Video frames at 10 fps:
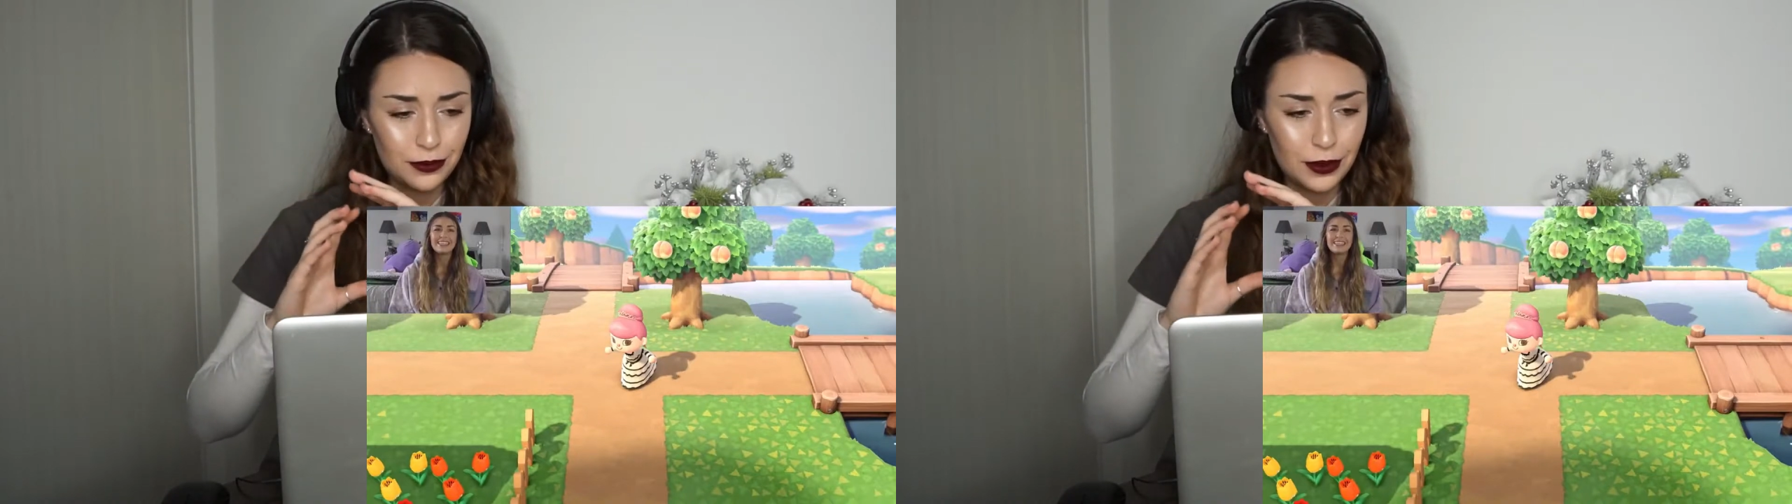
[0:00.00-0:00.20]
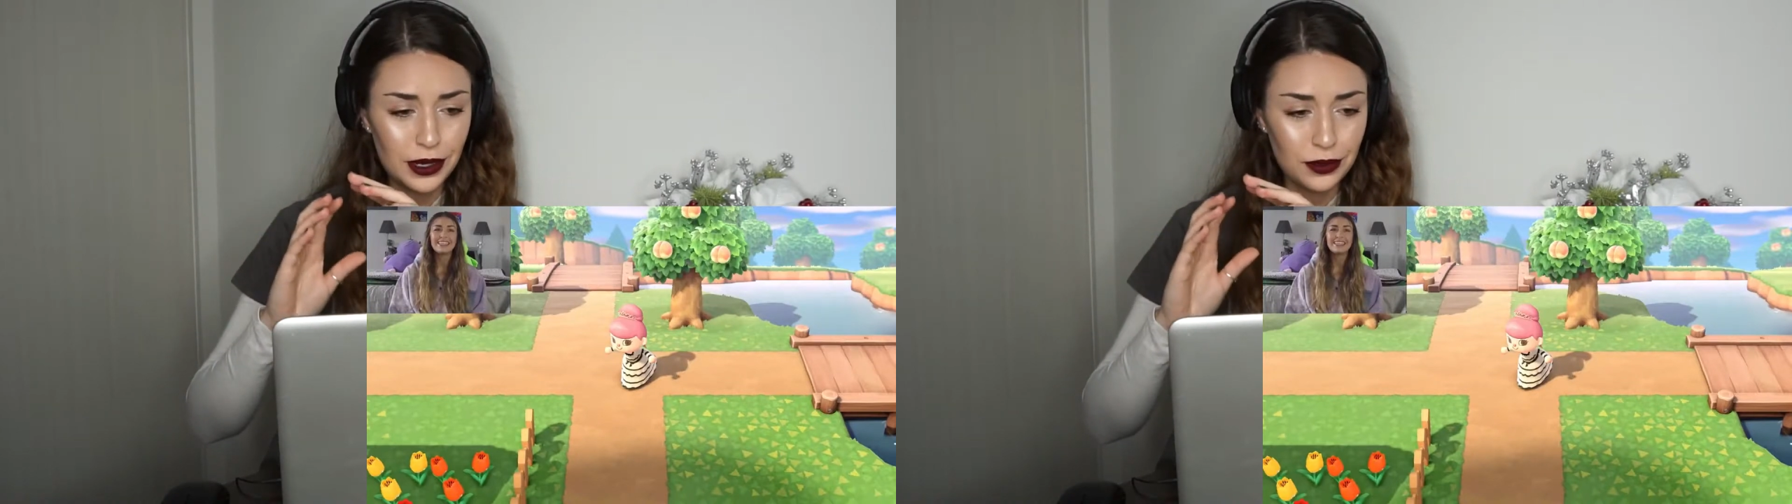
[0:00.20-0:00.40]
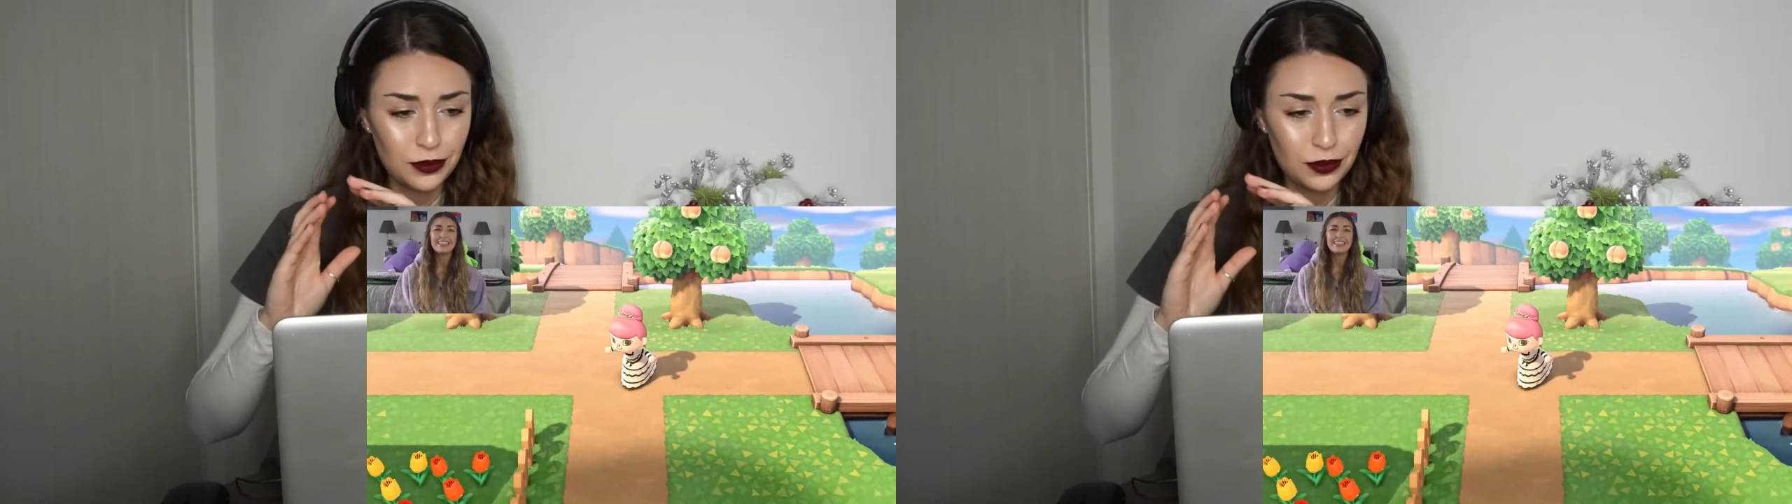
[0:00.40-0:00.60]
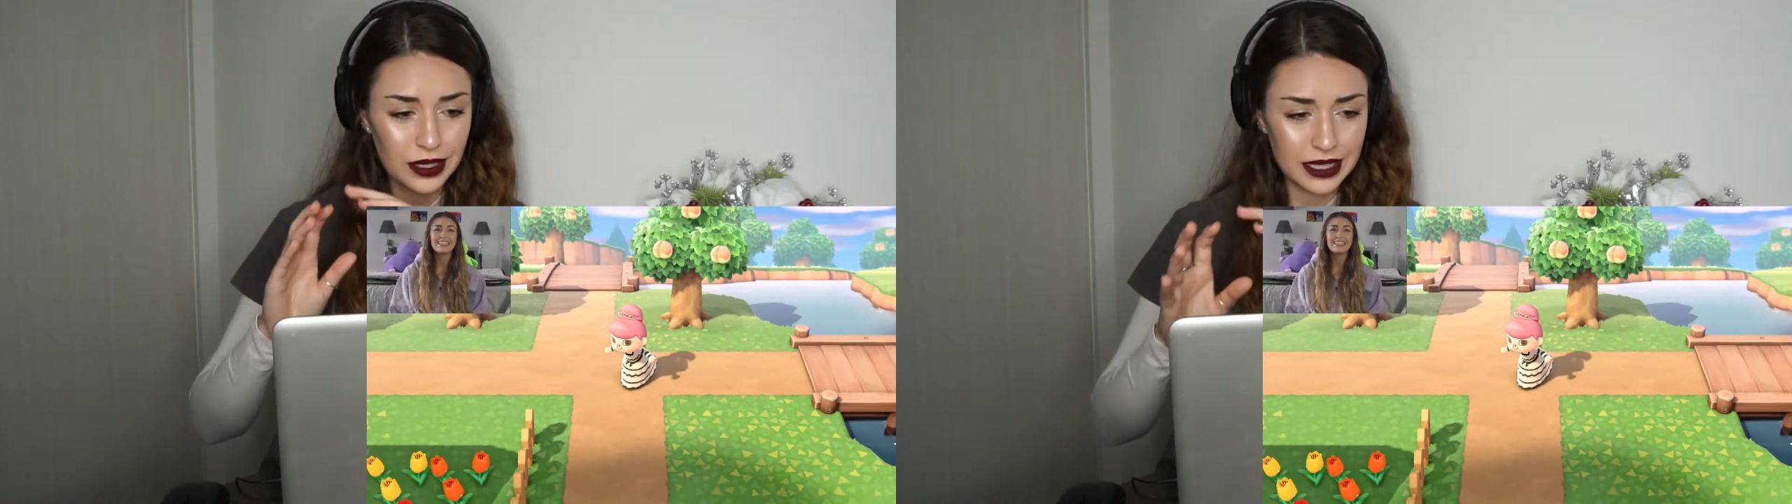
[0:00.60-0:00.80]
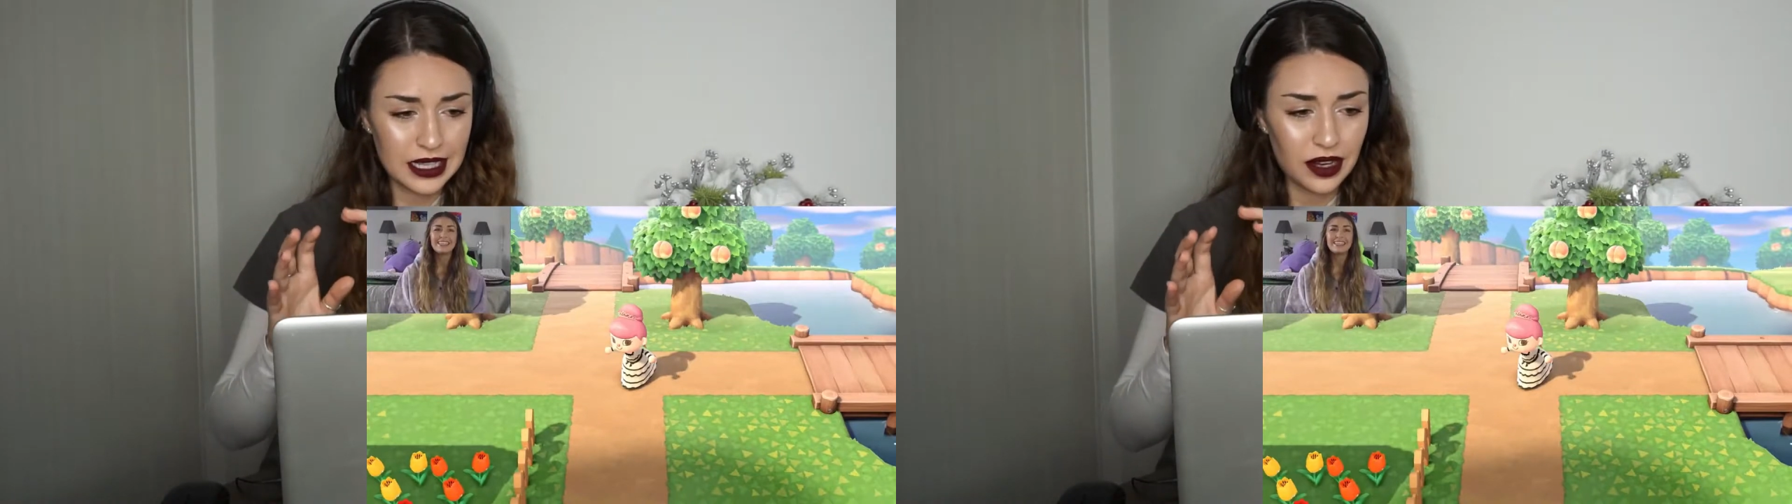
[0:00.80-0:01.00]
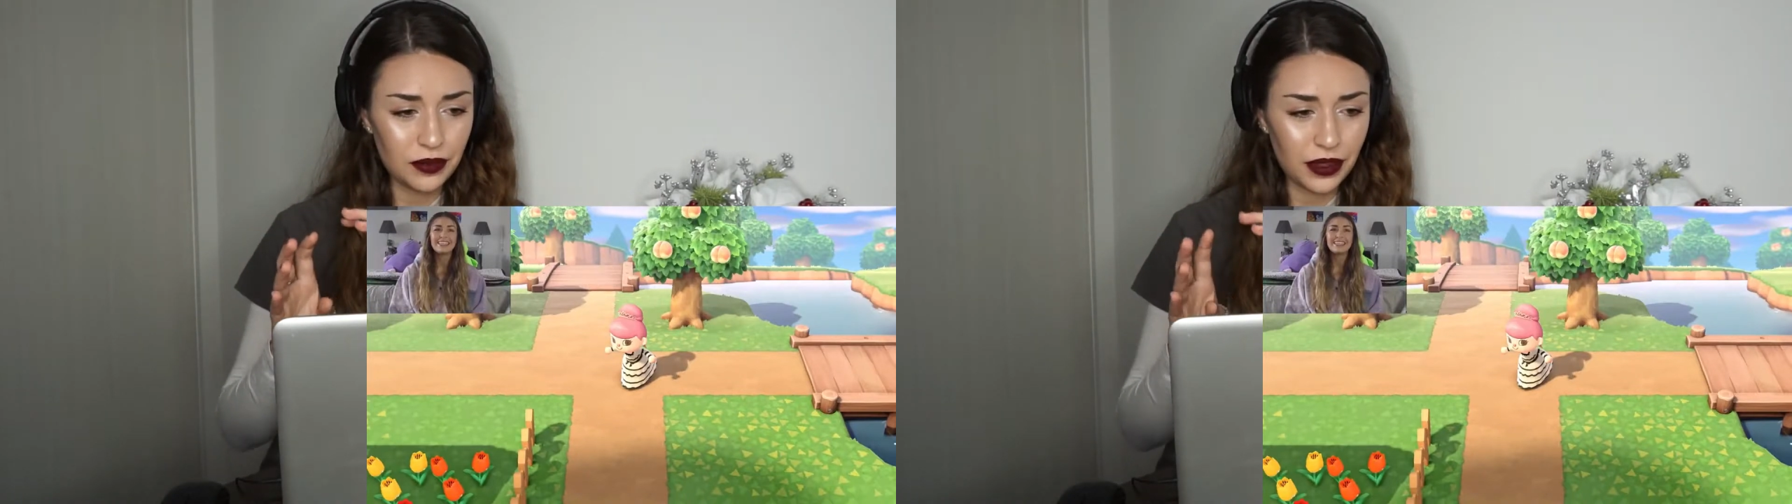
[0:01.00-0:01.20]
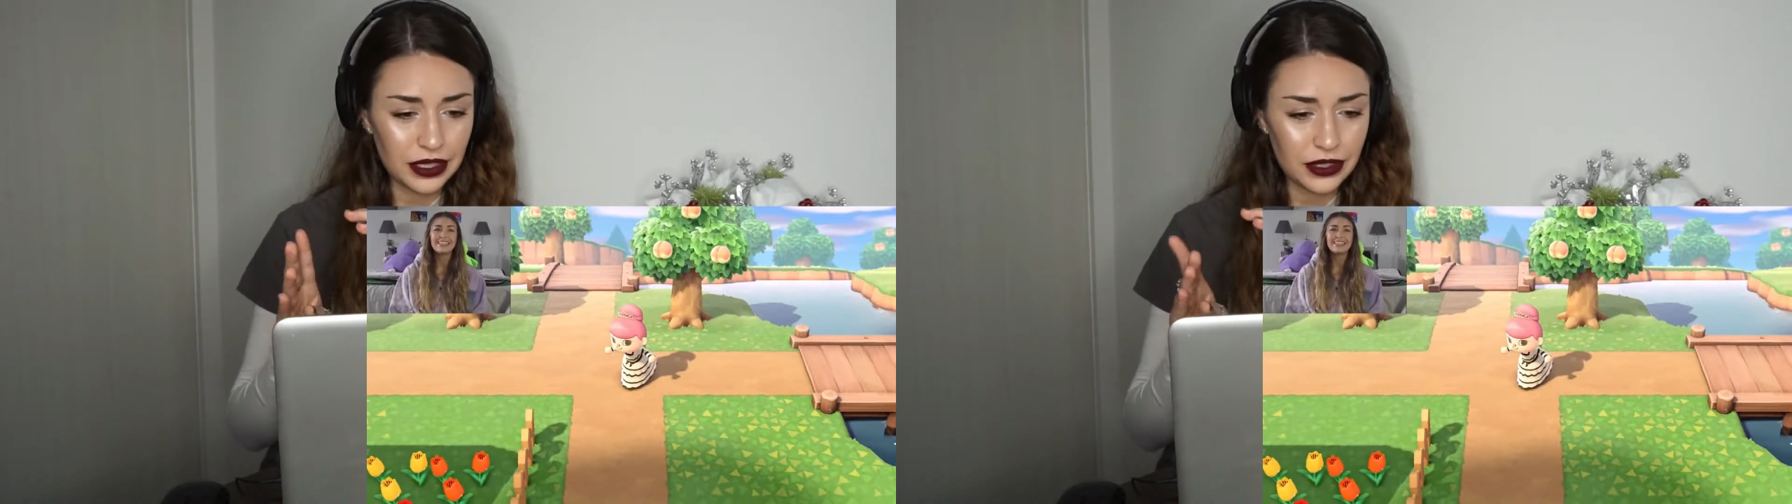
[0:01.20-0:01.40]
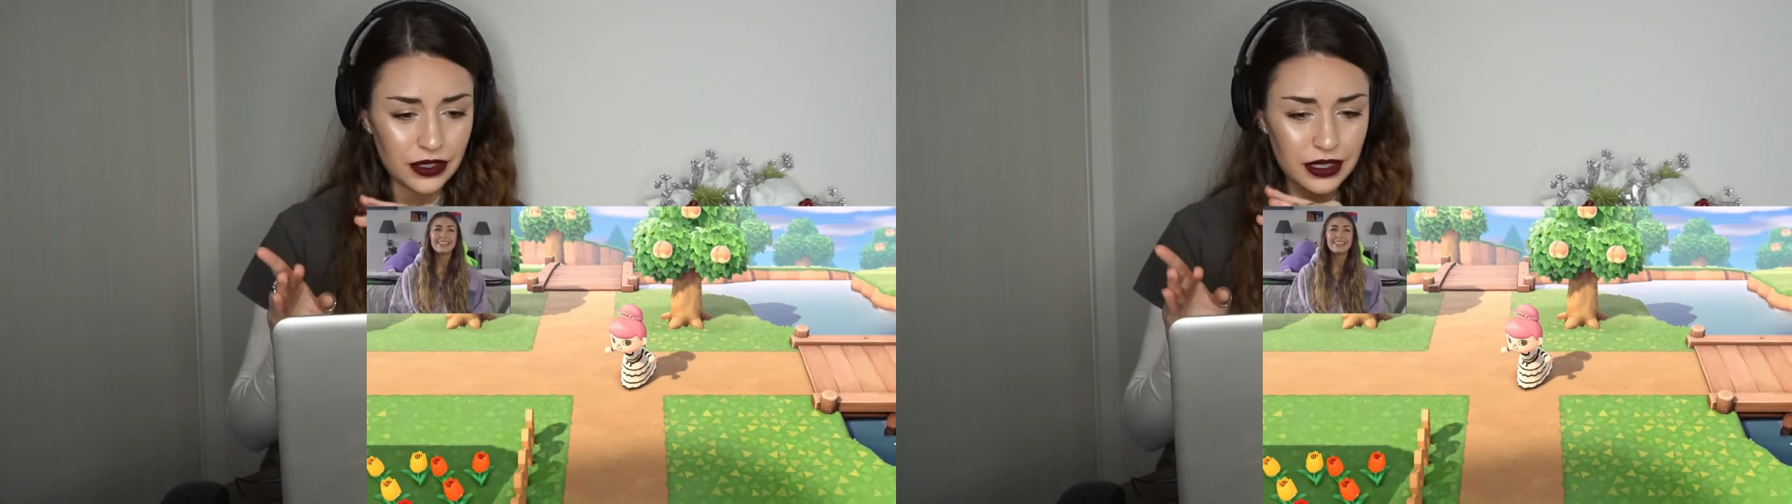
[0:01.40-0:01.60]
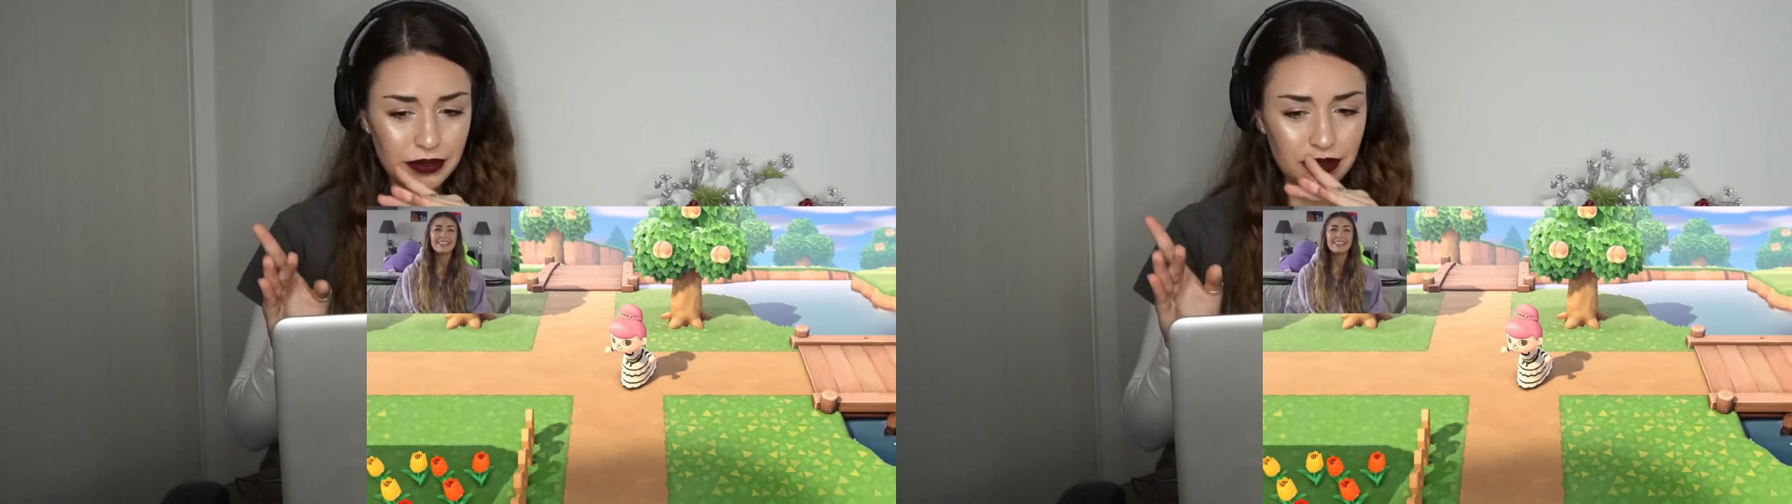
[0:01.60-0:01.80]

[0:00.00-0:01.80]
where one set of villagers lived,